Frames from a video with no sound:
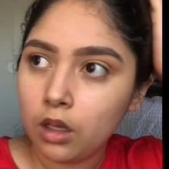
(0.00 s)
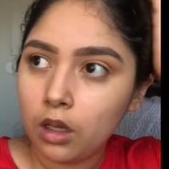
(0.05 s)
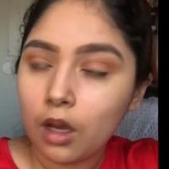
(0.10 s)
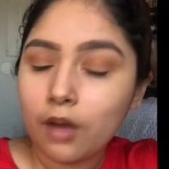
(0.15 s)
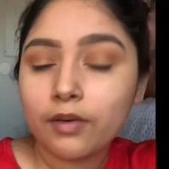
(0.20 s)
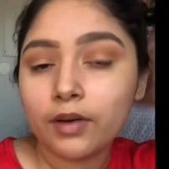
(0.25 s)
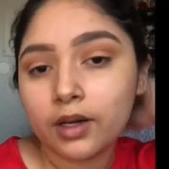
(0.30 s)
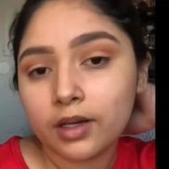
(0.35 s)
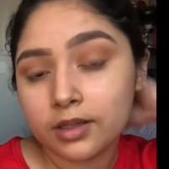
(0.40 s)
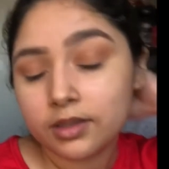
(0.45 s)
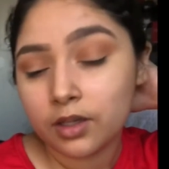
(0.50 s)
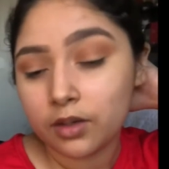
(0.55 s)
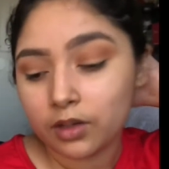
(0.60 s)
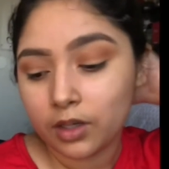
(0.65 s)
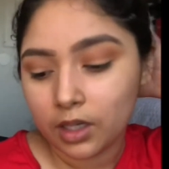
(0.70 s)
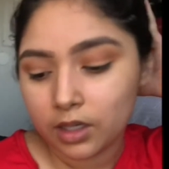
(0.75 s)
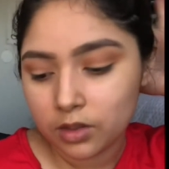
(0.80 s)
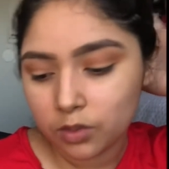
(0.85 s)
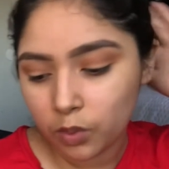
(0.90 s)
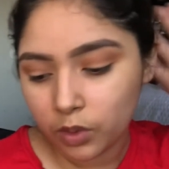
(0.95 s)
I forgot to tell you
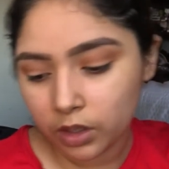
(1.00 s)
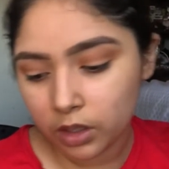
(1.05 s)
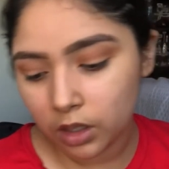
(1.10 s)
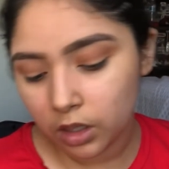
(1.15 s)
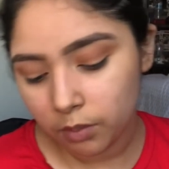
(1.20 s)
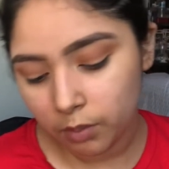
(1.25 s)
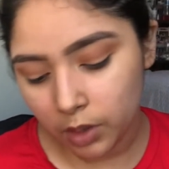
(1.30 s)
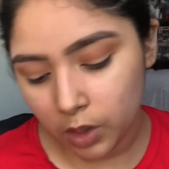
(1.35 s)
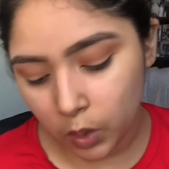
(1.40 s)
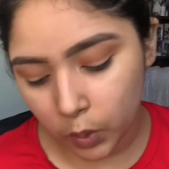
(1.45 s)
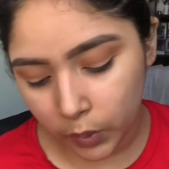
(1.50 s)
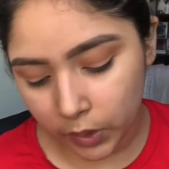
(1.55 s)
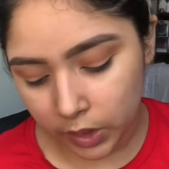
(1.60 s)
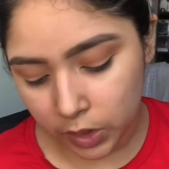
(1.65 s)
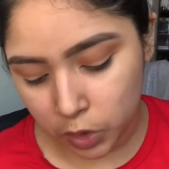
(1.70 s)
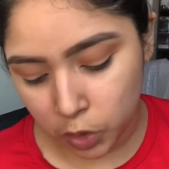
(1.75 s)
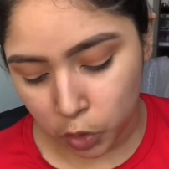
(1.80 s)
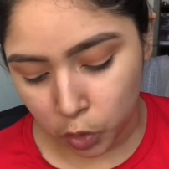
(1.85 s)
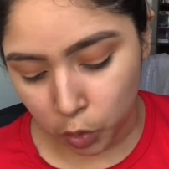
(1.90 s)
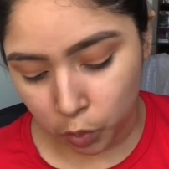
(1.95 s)
guys, we're gonna be going
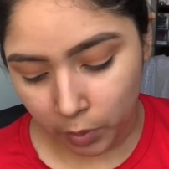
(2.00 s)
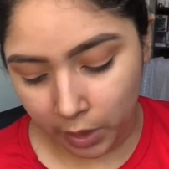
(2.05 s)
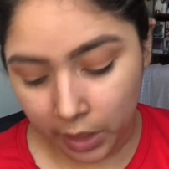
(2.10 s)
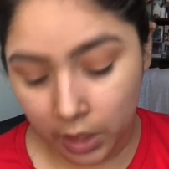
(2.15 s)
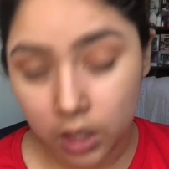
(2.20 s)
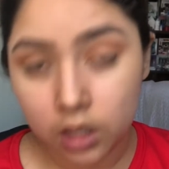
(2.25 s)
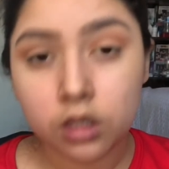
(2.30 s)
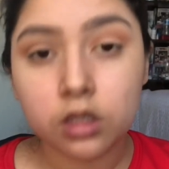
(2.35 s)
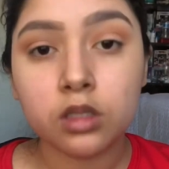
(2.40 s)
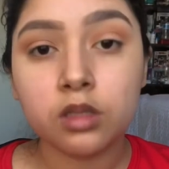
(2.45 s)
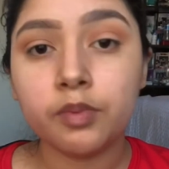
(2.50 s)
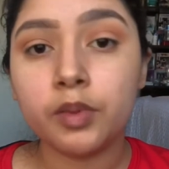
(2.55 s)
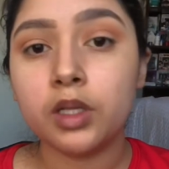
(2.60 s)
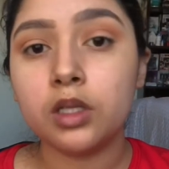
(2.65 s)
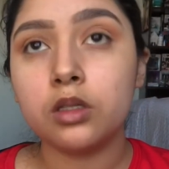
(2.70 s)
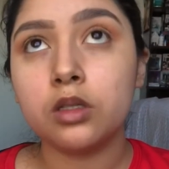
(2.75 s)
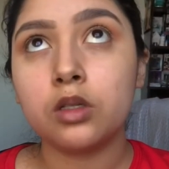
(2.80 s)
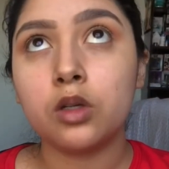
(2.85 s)
to my husband's